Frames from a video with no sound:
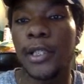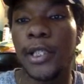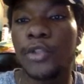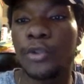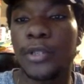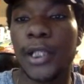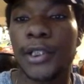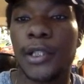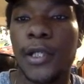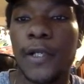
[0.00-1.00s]

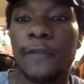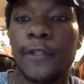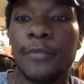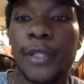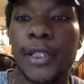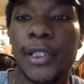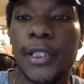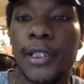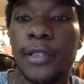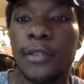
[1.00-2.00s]
introduction of
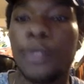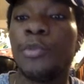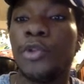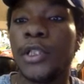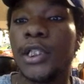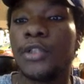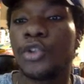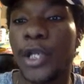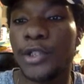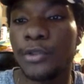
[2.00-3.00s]
community community
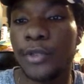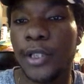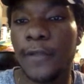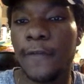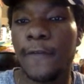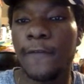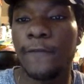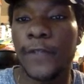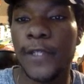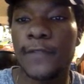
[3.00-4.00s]
treasury
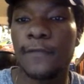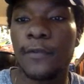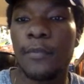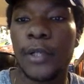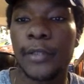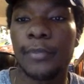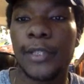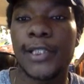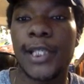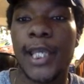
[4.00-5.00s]
fees from
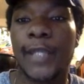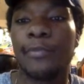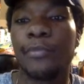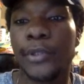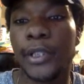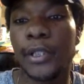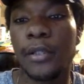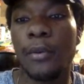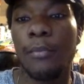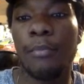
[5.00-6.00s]
marketplace, and breeding
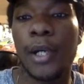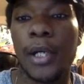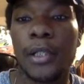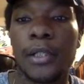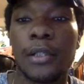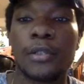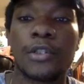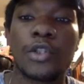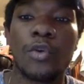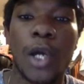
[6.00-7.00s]
bug
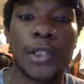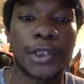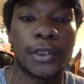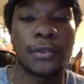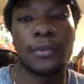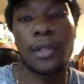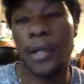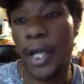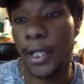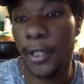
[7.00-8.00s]
squashing. All
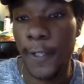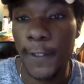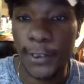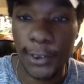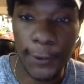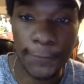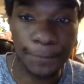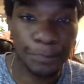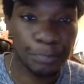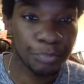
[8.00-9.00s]
right. So,
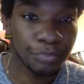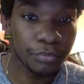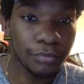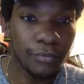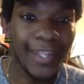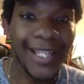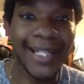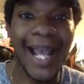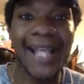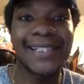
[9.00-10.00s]

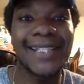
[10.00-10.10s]
guys,